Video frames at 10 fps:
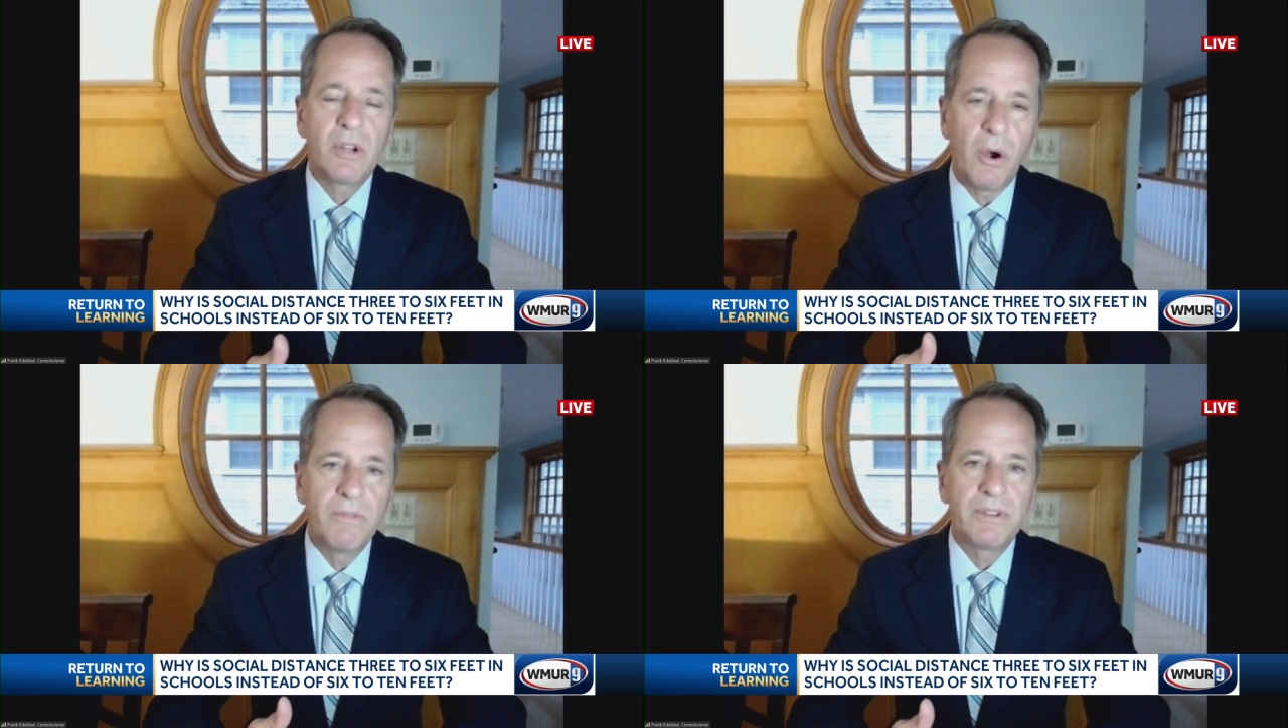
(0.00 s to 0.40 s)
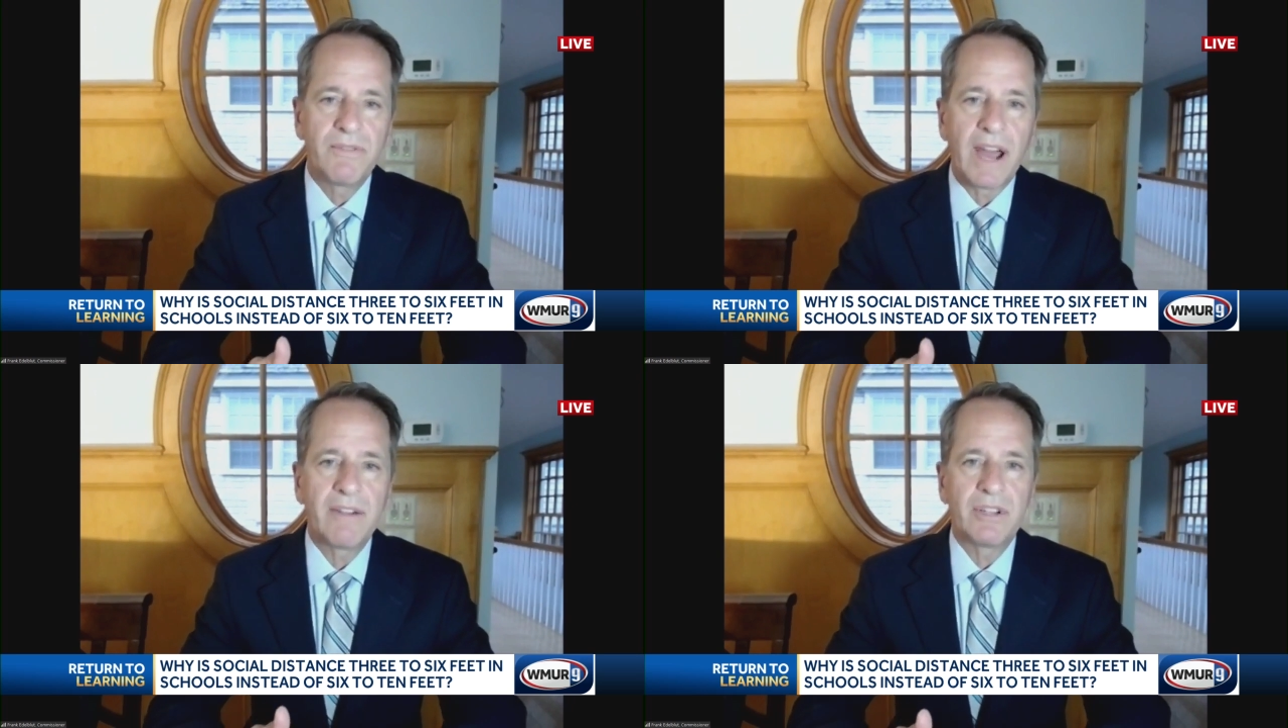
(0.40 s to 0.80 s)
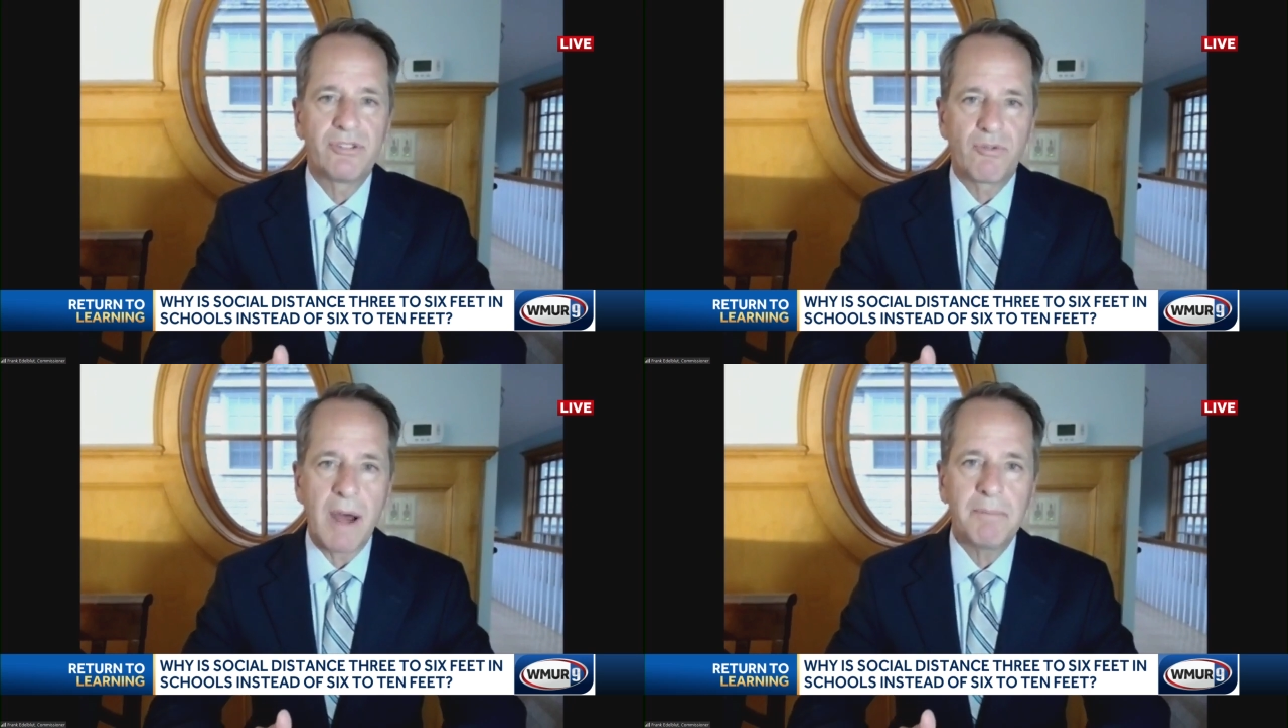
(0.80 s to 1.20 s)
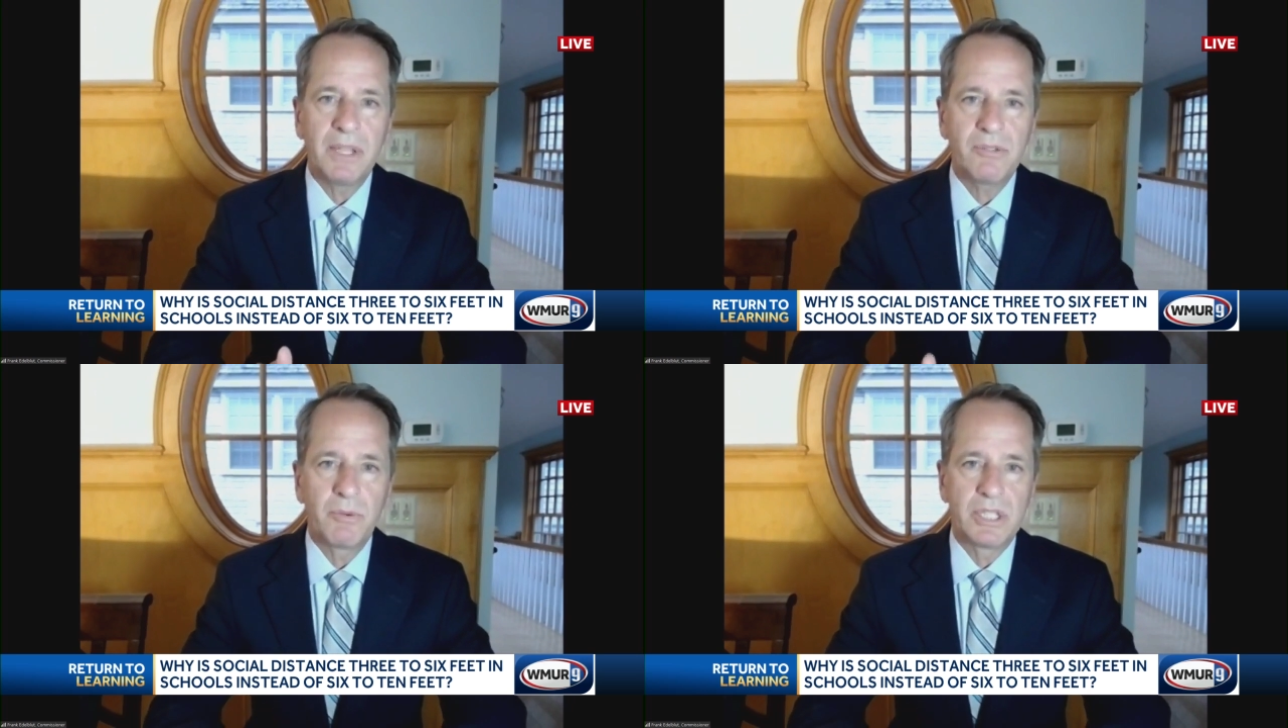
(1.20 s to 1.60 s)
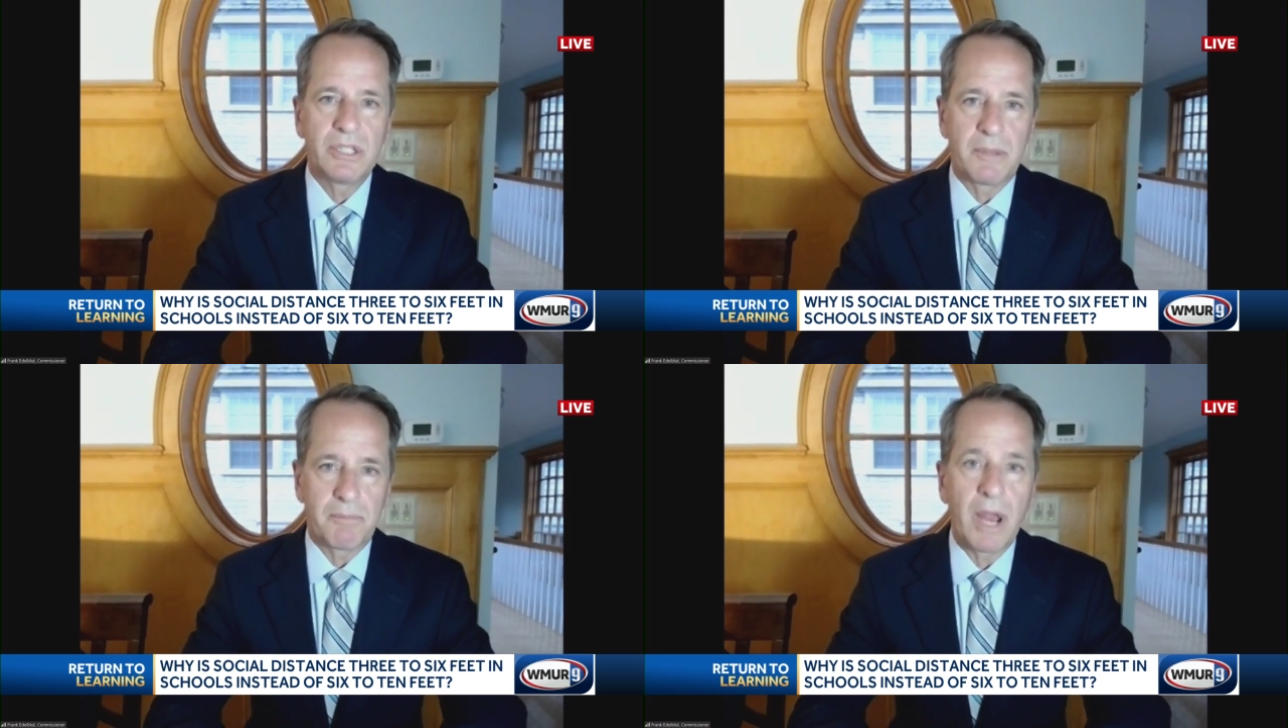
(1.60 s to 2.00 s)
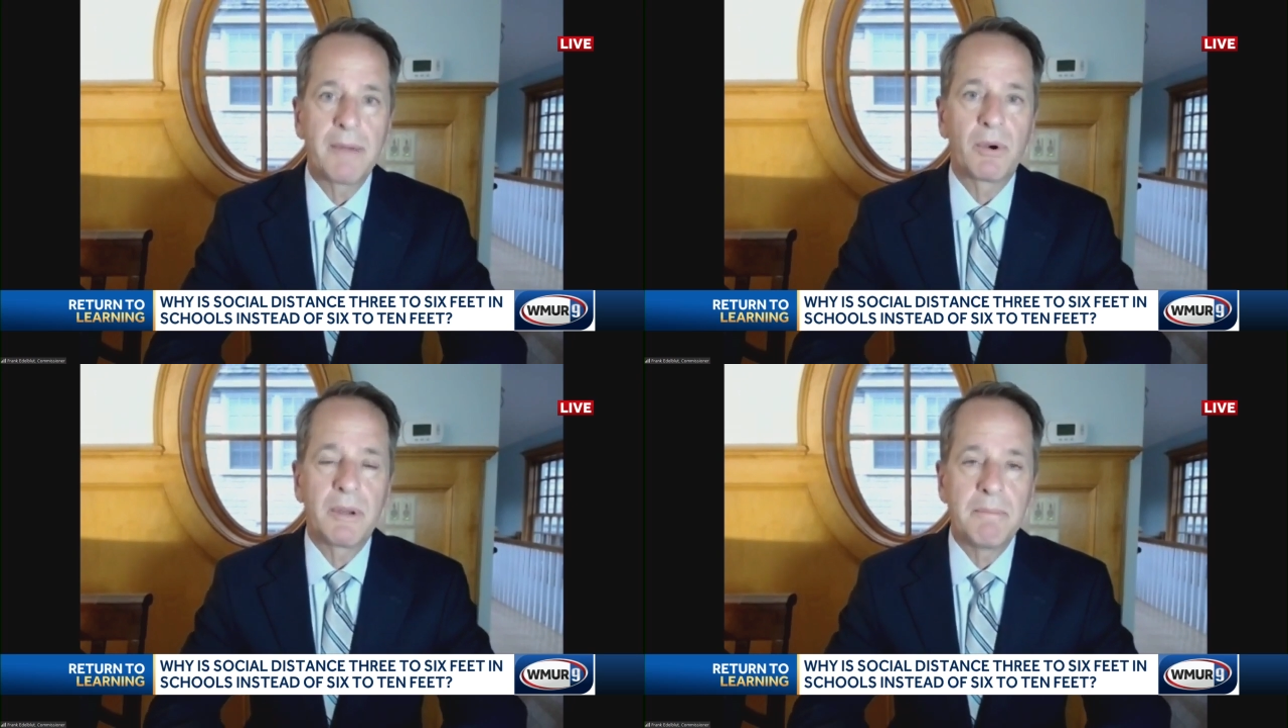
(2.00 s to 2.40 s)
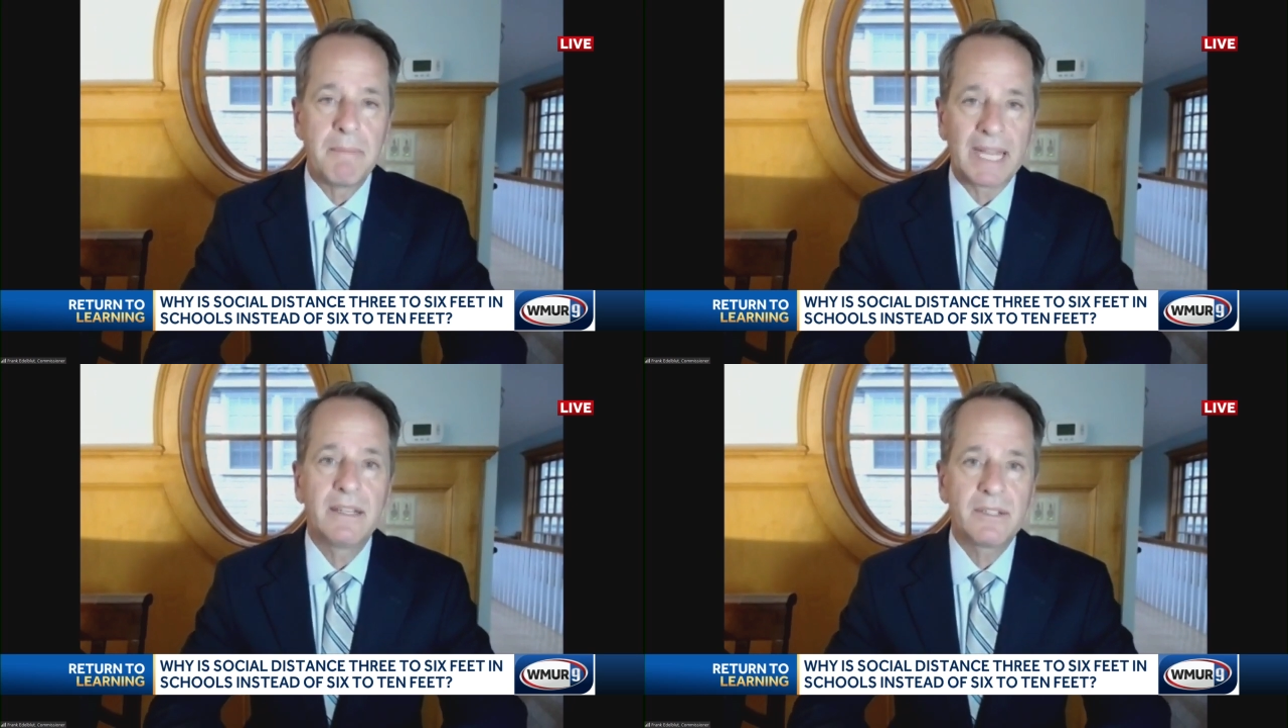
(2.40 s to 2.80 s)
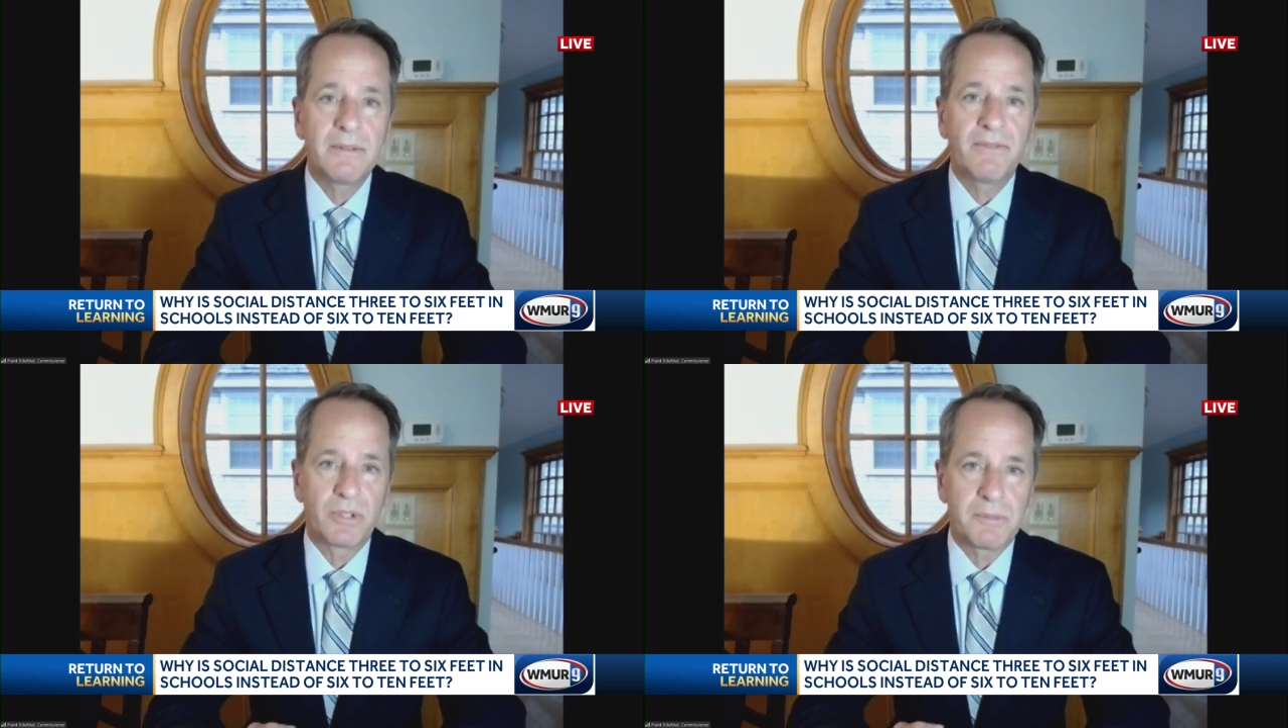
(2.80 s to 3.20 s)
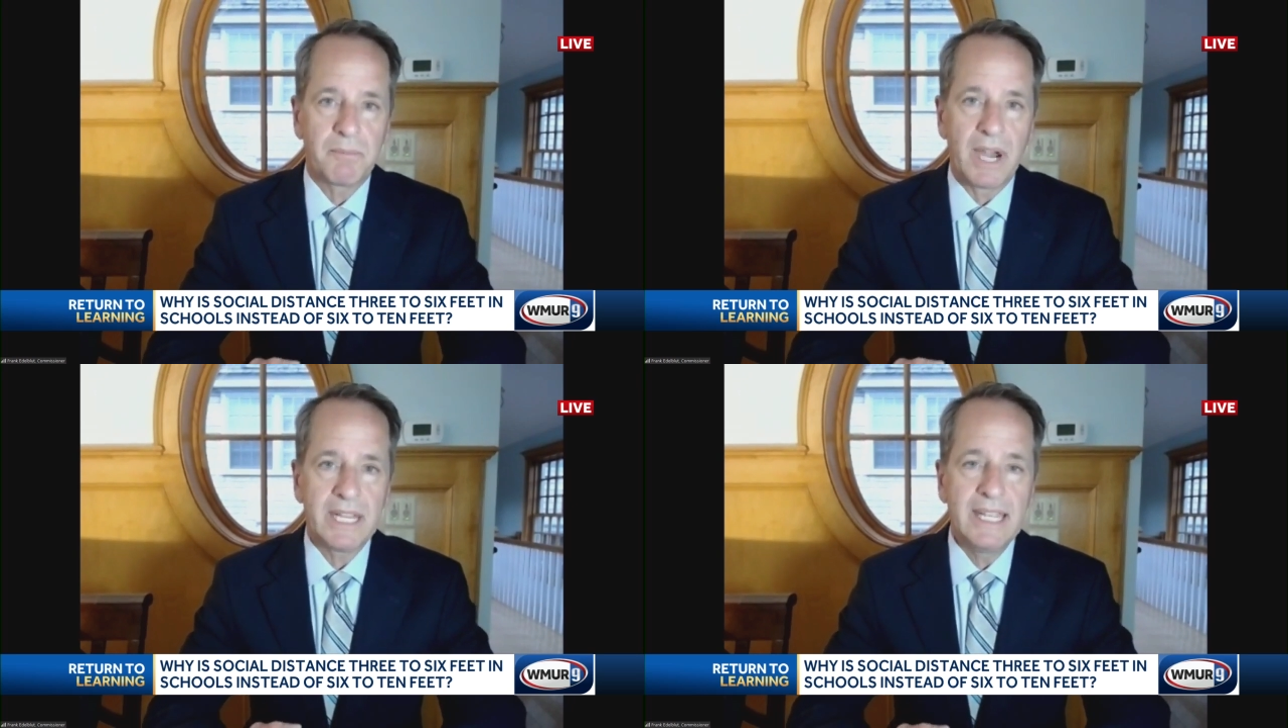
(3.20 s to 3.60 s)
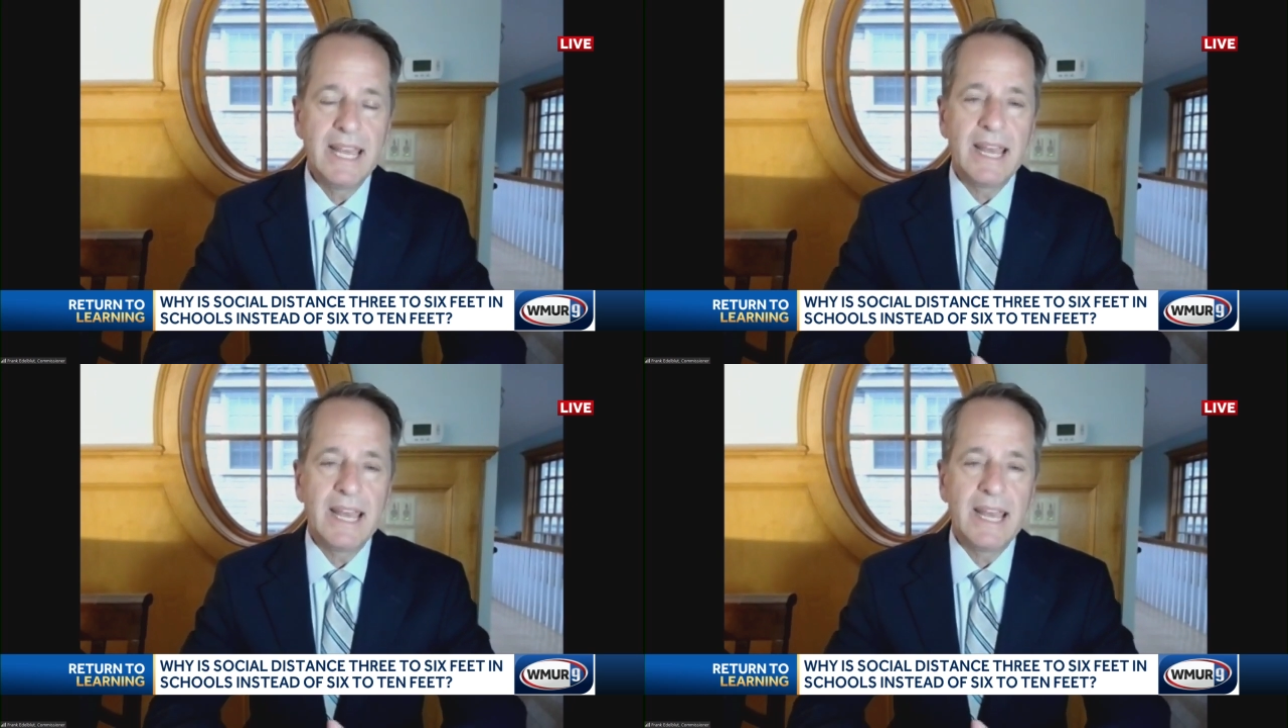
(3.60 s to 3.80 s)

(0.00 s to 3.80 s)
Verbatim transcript: COVID virus droplets, which is the primary mechanism for spreading.